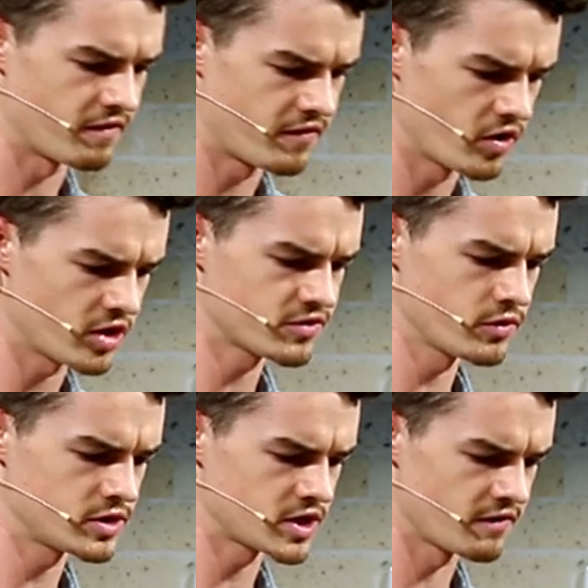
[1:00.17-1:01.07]
the first
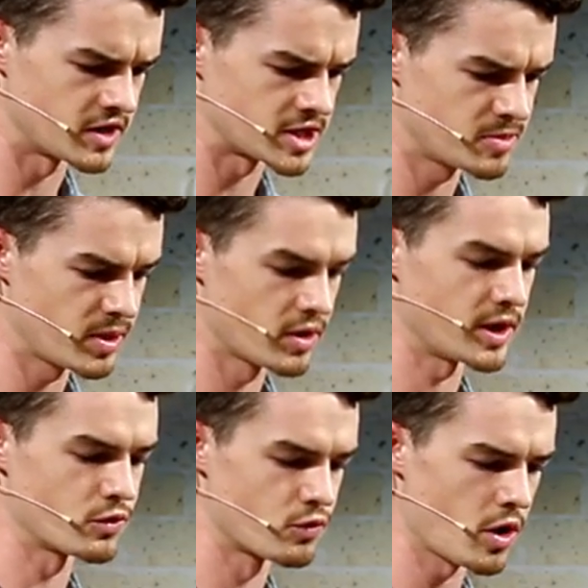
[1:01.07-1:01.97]
fruits of the
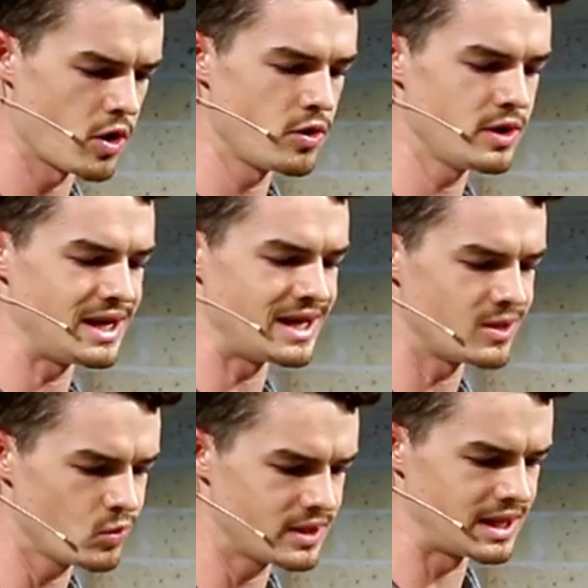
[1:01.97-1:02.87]
Spirit groan
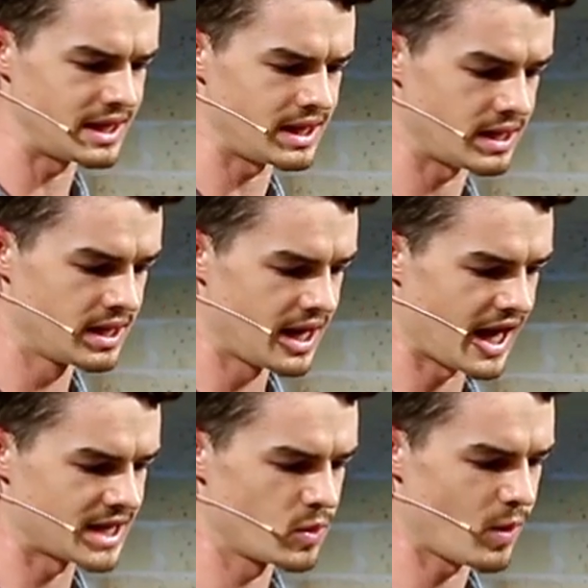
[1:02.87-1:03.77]
inwardly
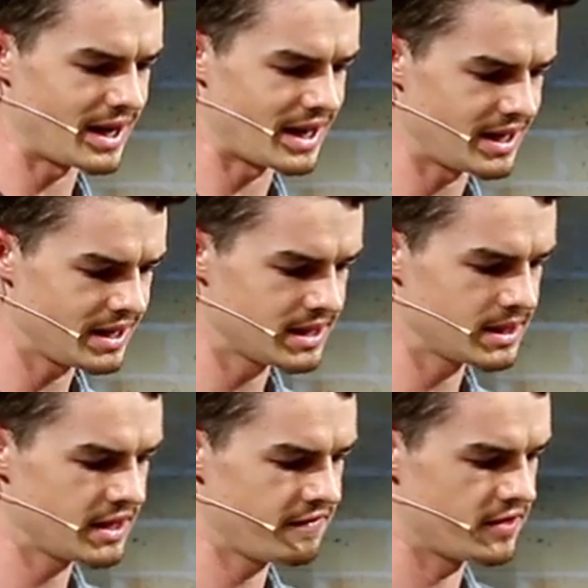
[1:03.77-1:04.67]
as we wait
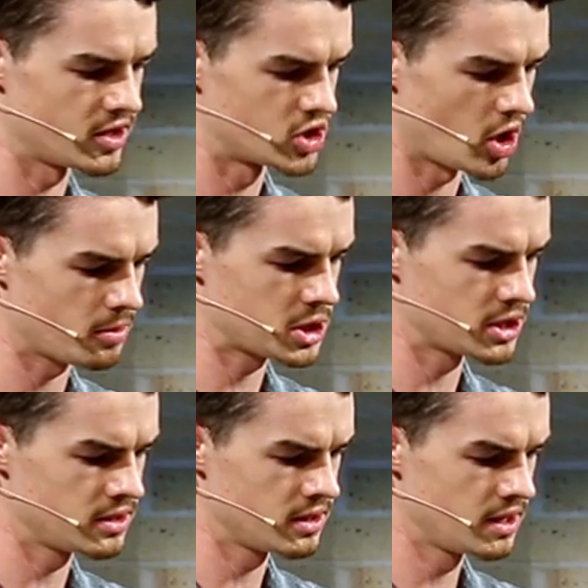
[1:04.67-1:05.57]
eagerly for the
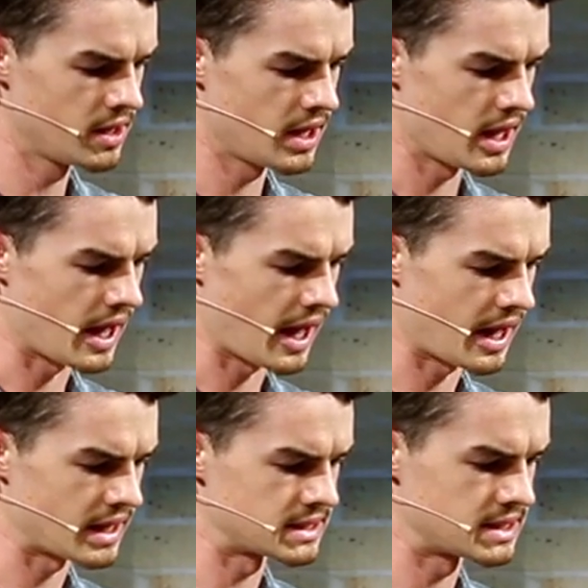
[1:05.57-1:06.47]
adoption
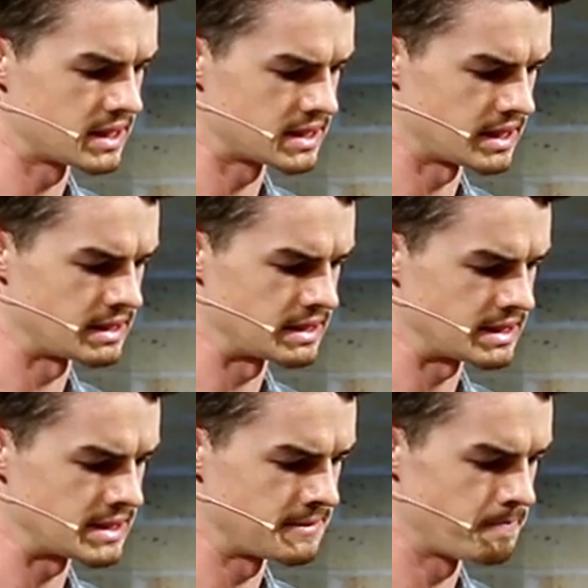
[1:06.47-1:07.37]
as
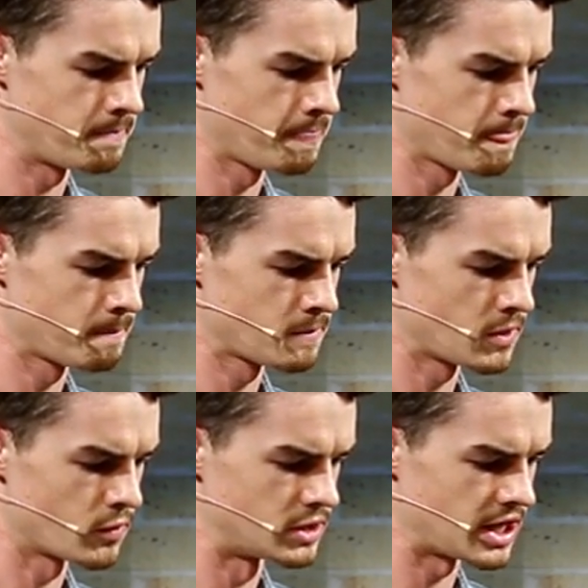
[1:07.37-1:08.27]
sons,
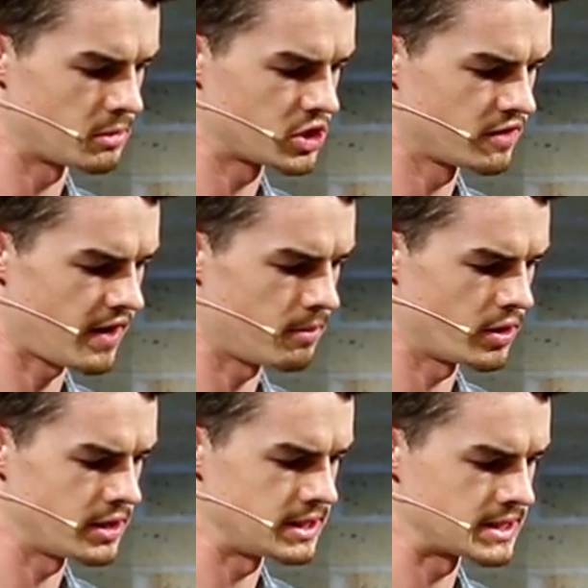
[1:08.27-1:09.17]
the redemption of our
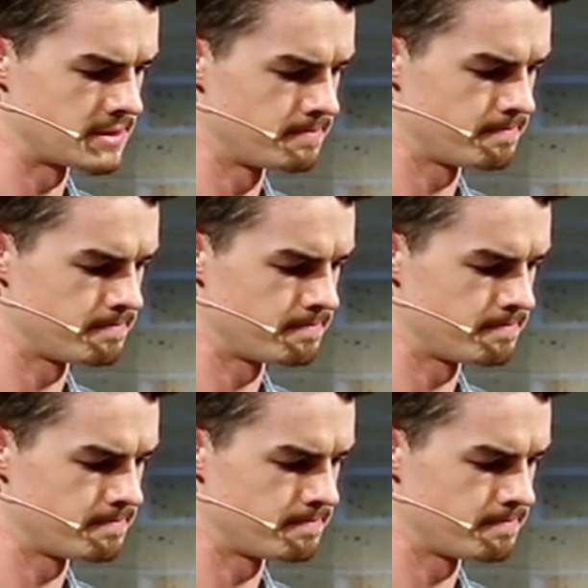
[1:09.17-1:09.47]
bodies.